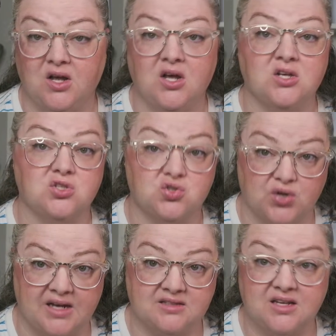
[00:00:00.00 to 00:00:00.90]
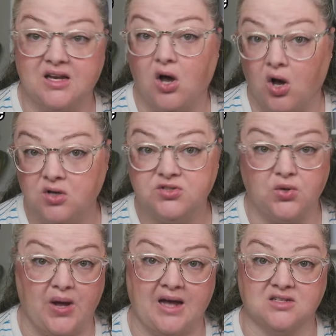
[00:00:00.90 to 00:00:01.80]
Stress can
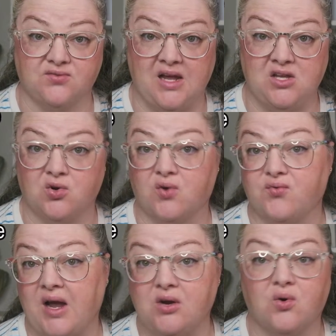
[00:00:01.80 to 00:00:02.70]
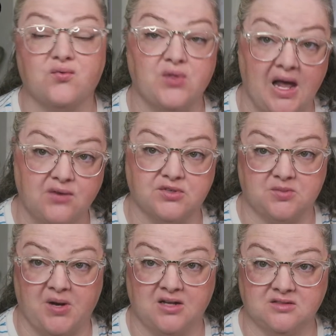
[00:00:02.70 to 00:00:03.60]
also activate your fight or flight
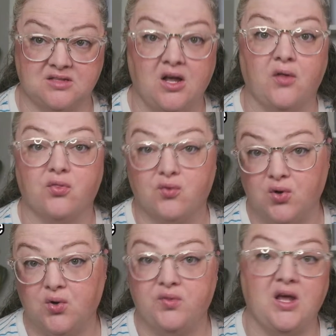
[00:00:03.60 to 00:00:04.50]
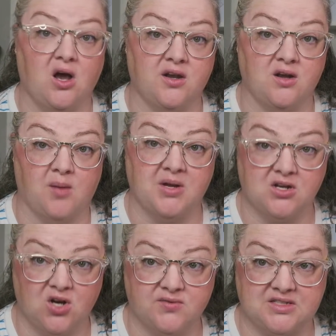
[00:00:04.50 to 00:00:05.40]
response through the autonomic
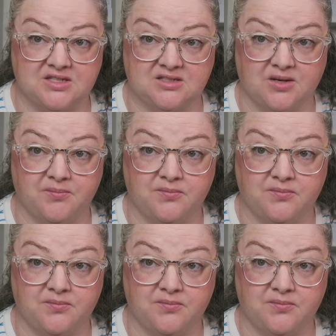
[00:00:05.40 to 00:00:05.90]
nervous system.